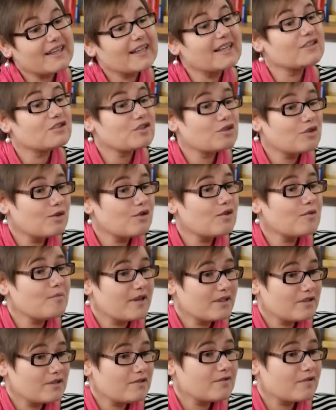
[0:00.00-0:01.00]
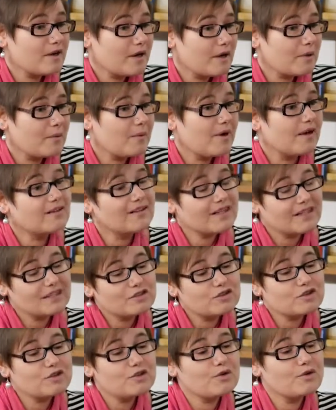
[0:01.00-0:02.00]
getting to know the mentor very well,
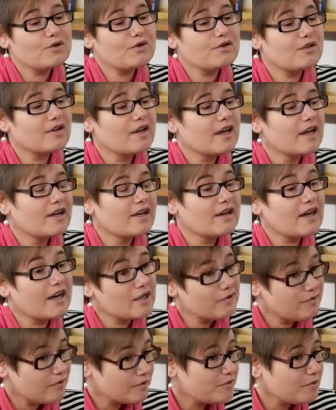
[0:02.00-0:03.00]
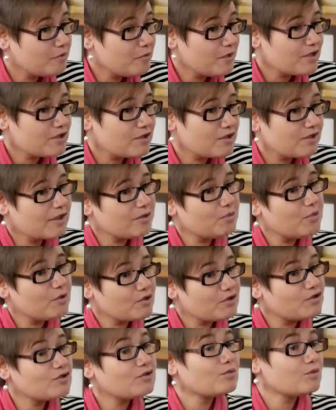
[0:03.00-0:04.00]
getting to know the kind of information that
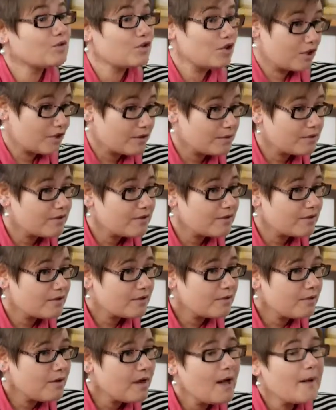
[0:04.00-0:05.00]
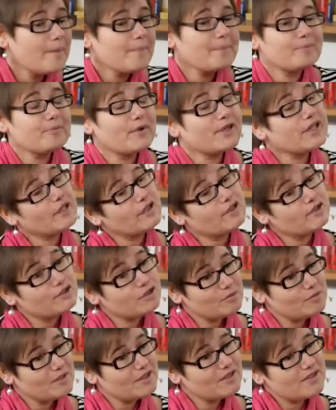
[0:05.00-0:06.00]
person would share with you. But it
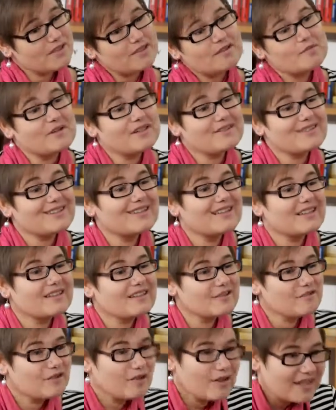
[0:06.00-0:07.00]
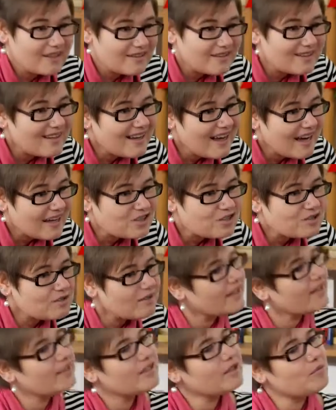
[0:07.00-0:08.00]
also means that the mentor can't give you anything
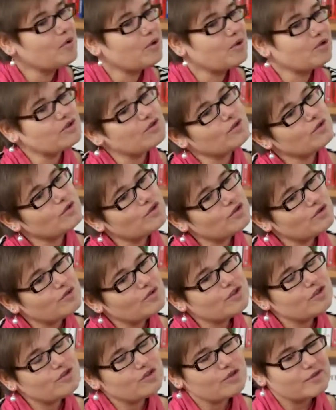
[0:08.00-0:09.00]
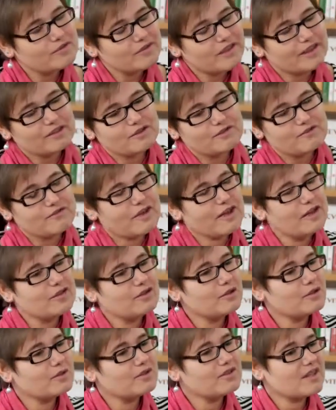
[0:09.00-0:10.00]
extra anymore. So as soon as sort of like the
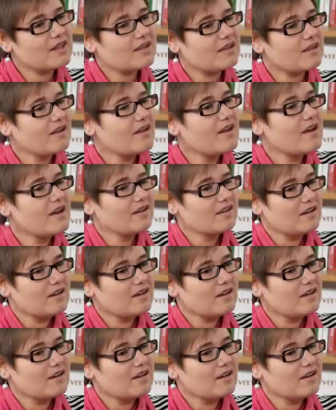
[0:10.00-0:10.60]
value is at a